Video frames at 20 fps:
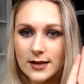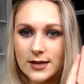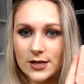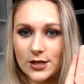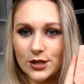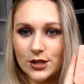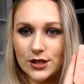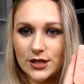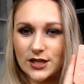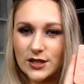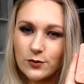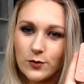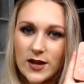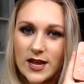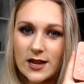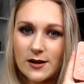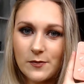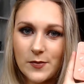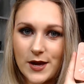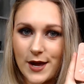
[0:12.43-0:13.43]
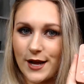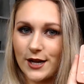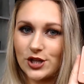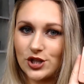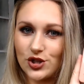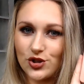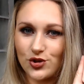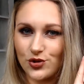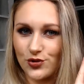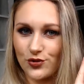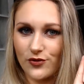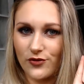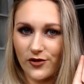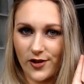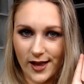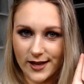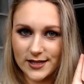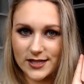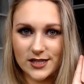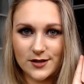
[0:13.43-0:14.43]
Sweet Peach Too
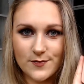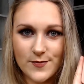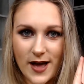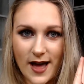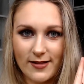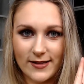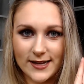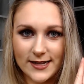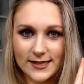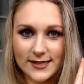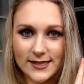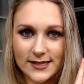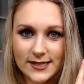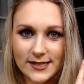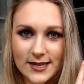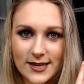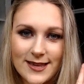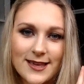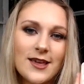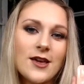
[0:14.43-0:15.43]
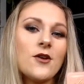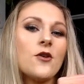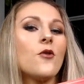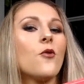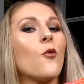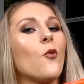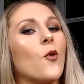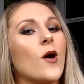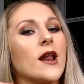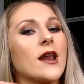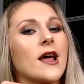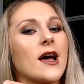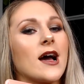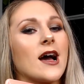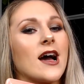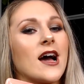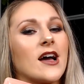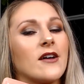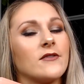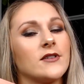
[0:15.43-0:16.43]
Faced palette. What
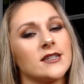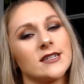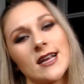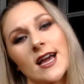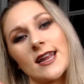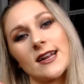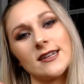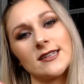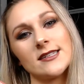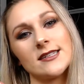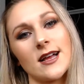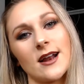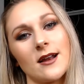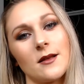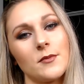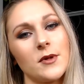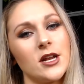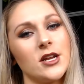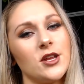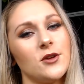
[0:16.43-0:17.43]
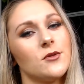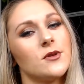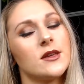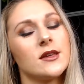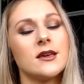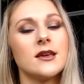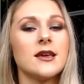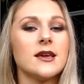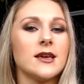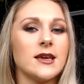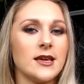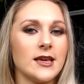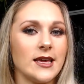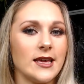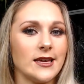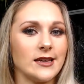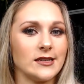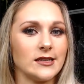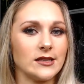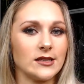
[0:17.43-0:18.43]
I've kind of decided I'm going to do
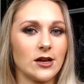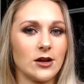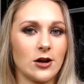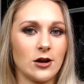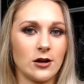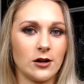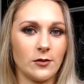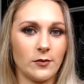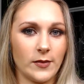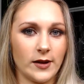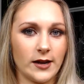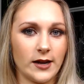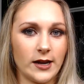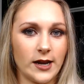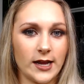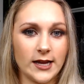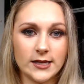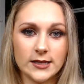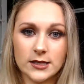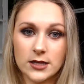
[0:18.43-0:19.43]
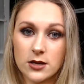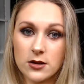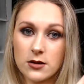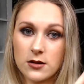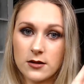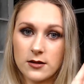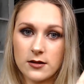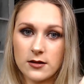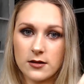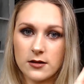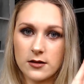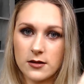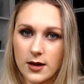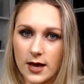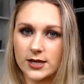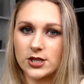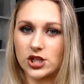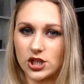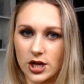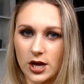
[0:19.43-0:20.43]
is on Mondays,
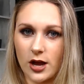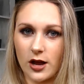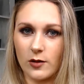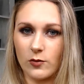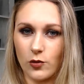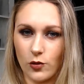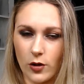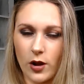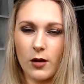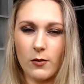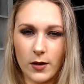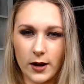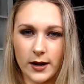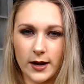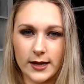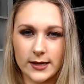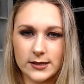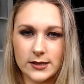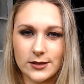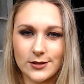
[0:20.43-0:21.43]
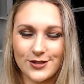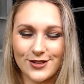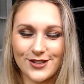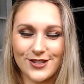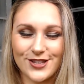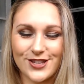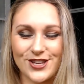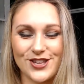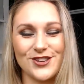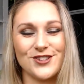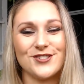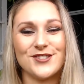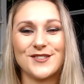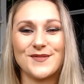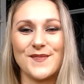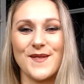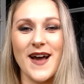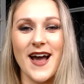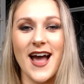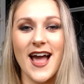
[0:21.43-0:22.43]
#mulamondays, use
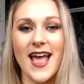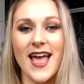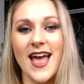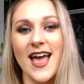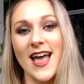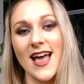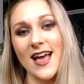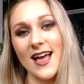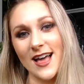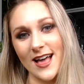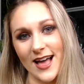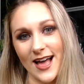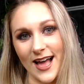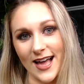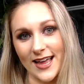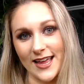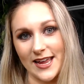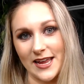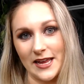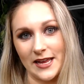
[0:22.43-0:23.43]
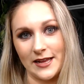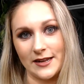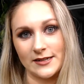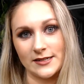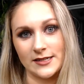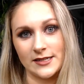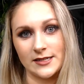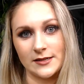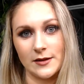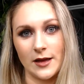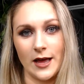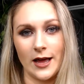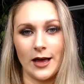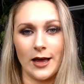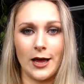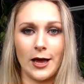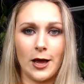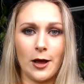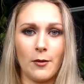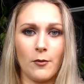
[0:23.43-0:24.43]
my high-end,
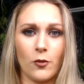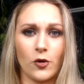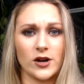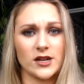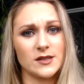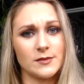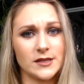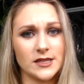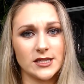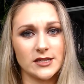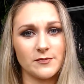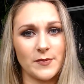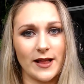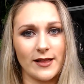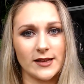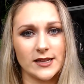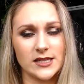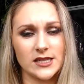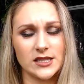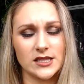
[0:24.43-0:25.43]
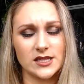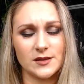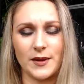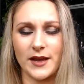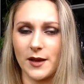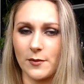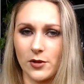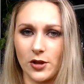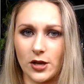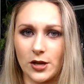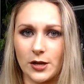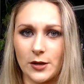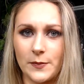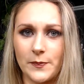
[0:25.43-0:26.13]
more expensive palettes to make up a look.